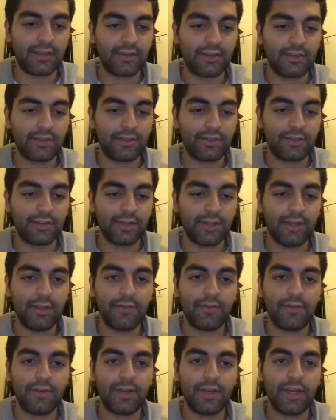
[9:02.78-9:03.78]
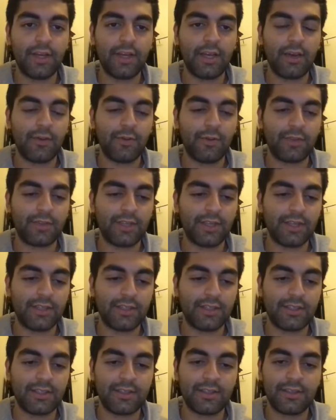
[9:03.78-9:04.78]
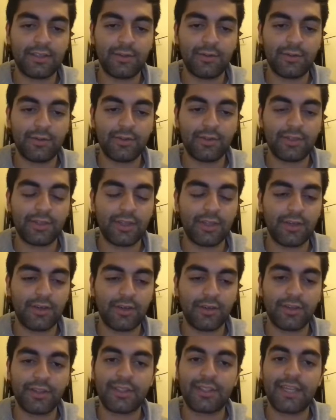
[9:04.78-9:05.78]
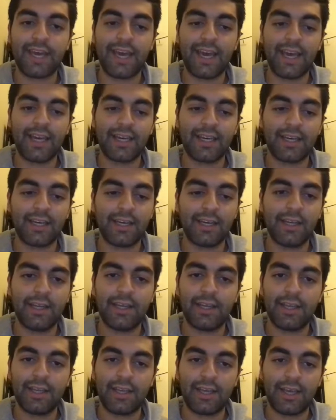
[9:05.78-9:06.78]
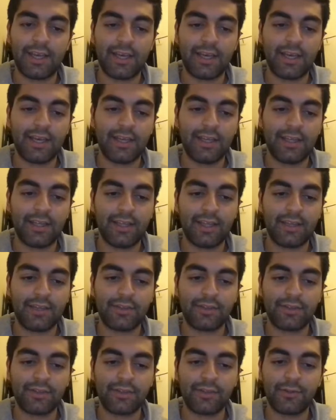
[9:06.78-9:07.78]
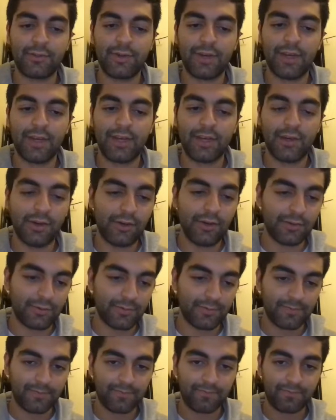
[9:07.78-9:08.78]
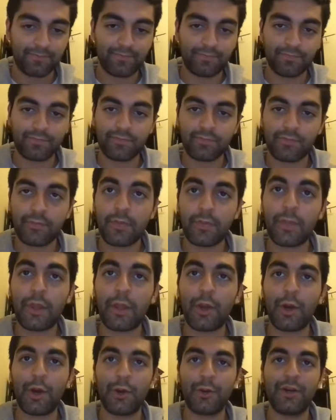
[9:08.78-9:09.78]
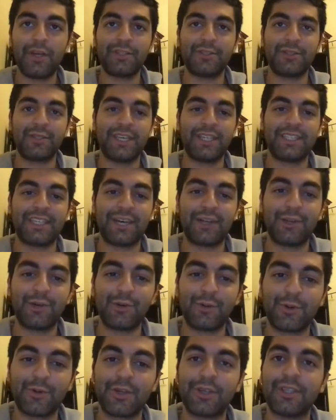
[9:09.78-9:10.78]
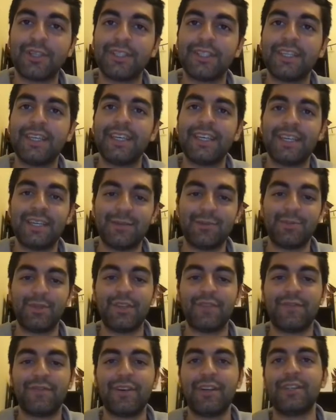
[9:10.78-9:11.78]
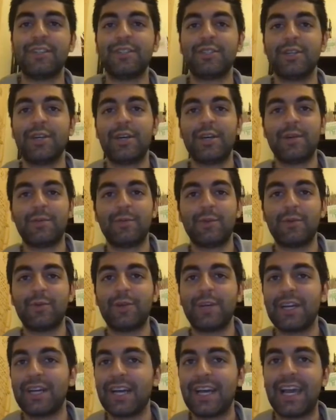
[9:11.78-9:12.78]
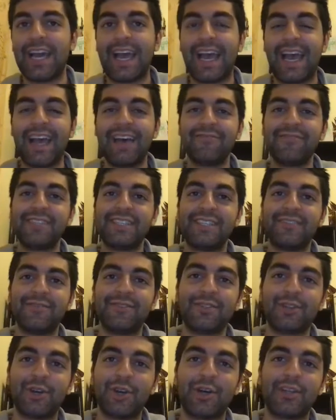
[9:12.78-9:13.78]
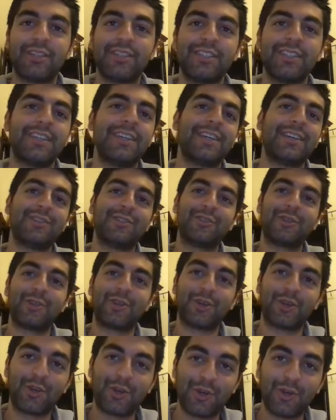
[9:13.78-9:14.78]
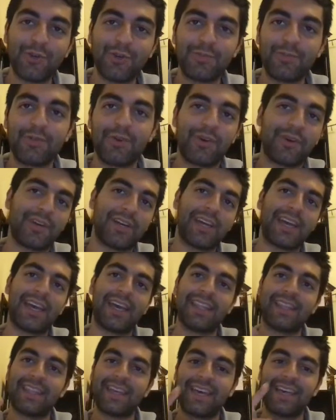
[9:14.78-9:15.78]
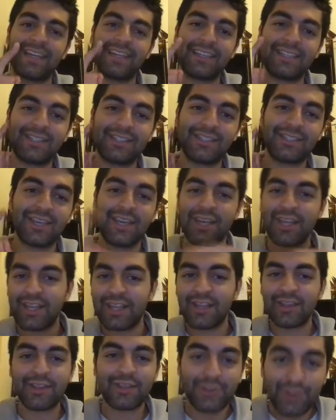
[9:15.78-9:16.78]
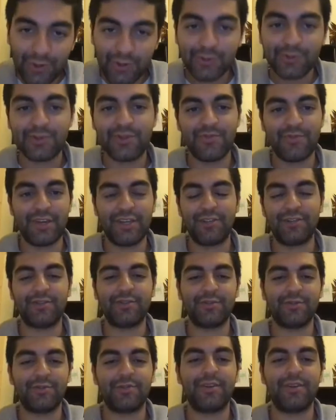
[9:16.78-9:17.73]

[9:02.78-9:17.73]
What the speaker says: conditional if. Once it hits the zeros on the stack, and that's just the way it goes. Alright, so that's Hello World in Befunge, but we haven't even gotten to the good part, and that is the two-dimensional